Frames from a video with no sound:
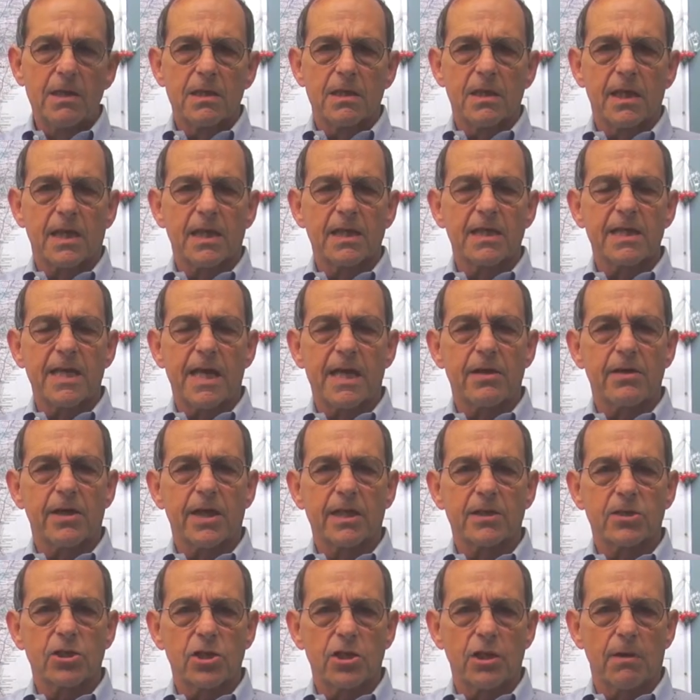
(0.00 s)
The container
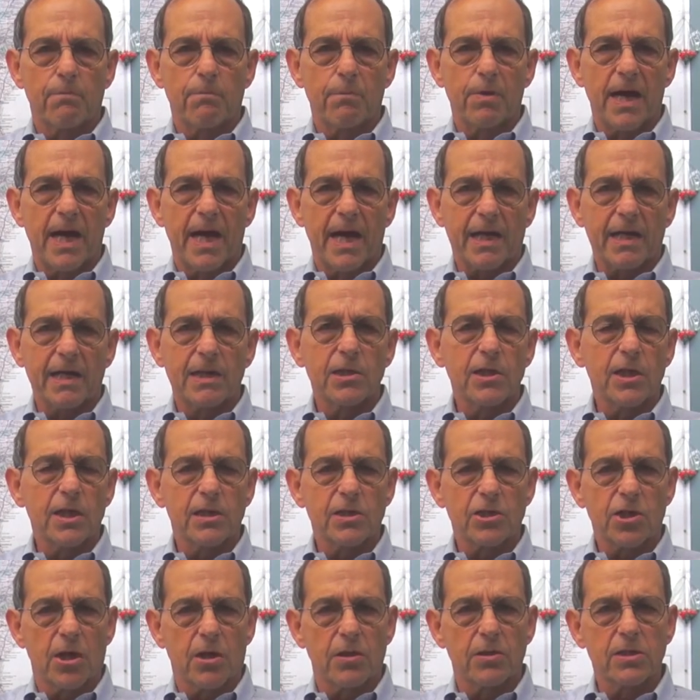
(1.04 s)
gets shipped back, and you
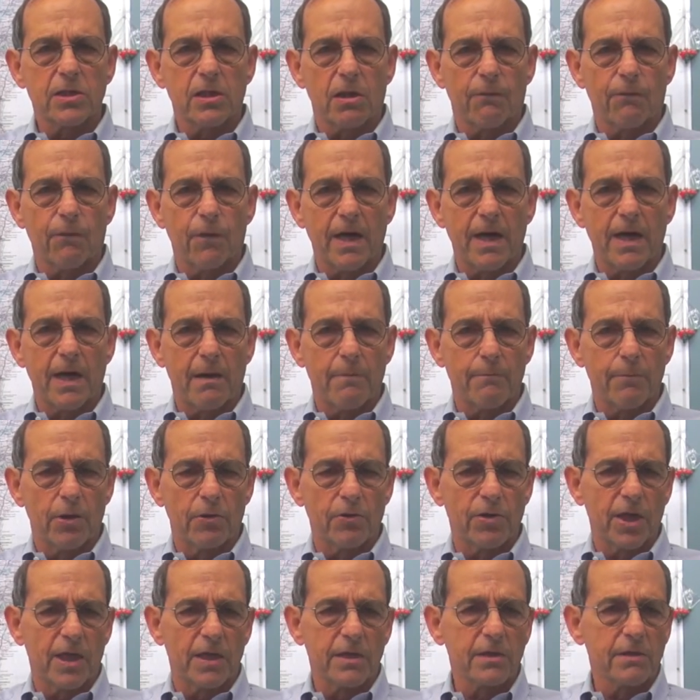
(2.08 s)
get charged the freight on
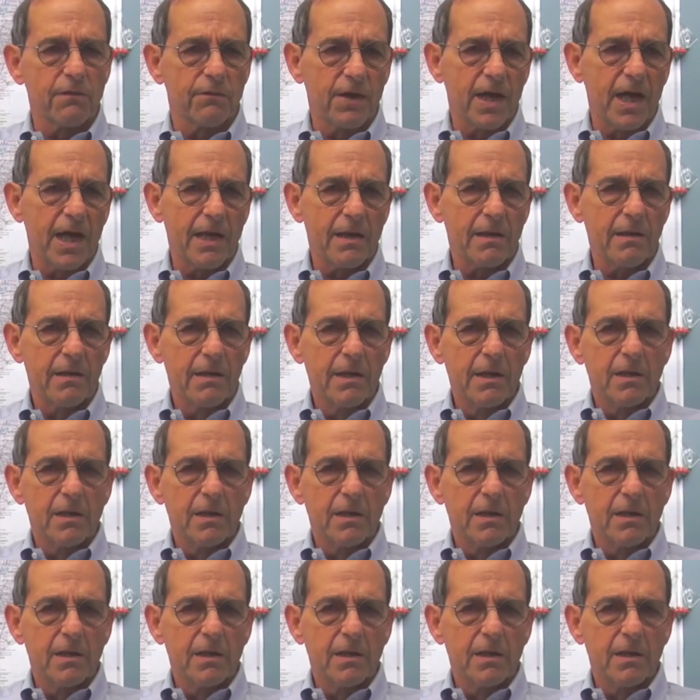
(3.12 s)
both ends of that.